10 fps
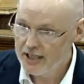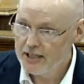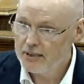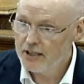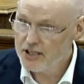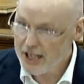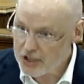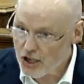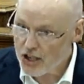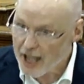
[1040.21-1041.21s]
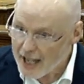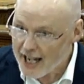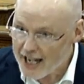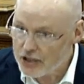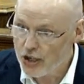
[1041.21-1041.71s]
because that's how they
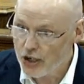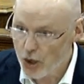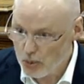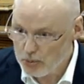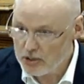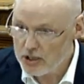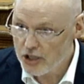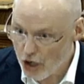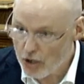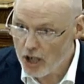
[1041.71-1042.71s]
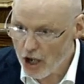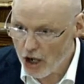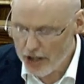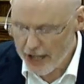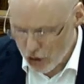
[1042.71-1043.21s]
heat their homes, how
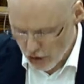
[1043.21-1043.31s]
they cook